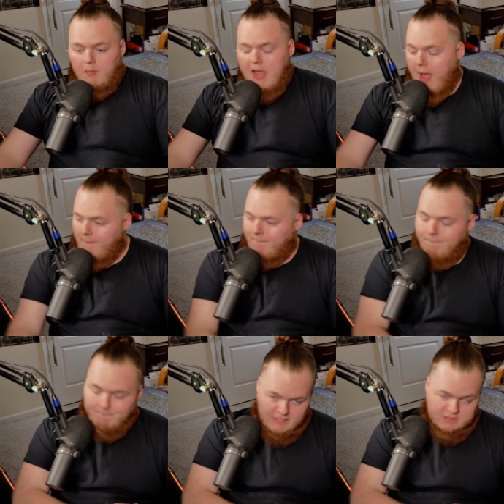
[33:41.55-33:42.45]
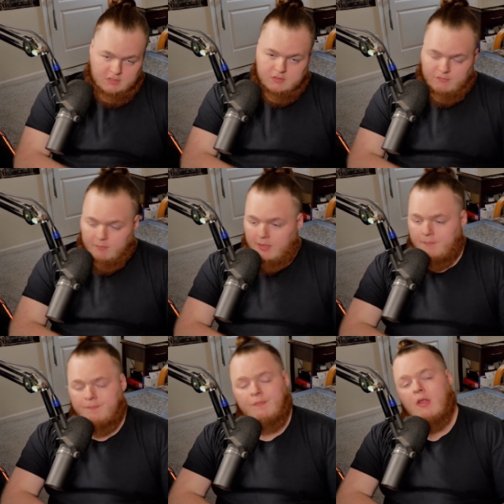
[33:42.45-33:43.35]
But yeah, that's gonna do it for me.
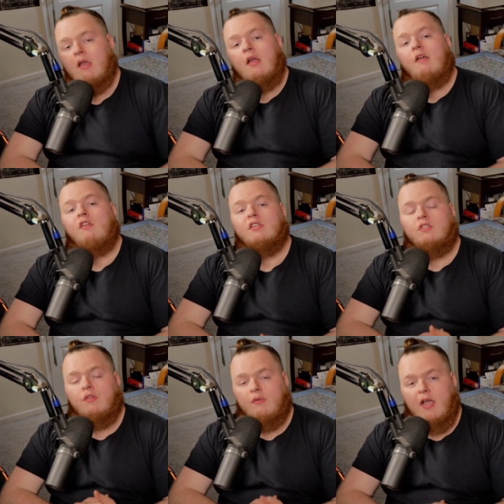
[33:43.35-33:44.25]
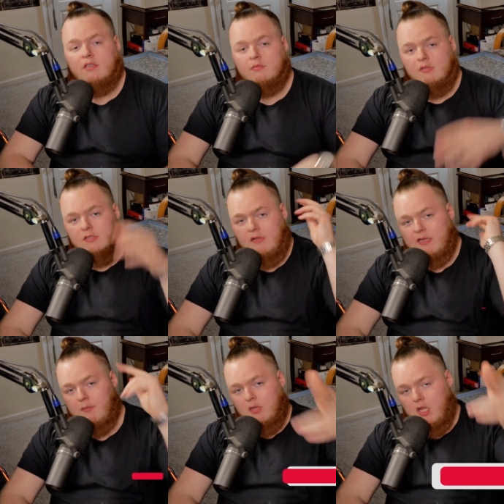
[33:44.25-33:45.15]
If you guys enjoyed the reaction, please like
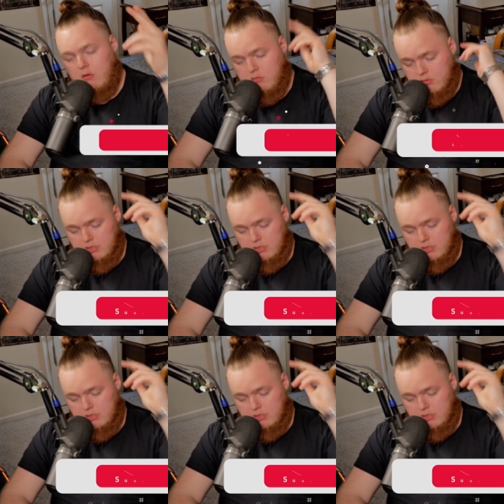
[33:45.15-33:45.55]
down below,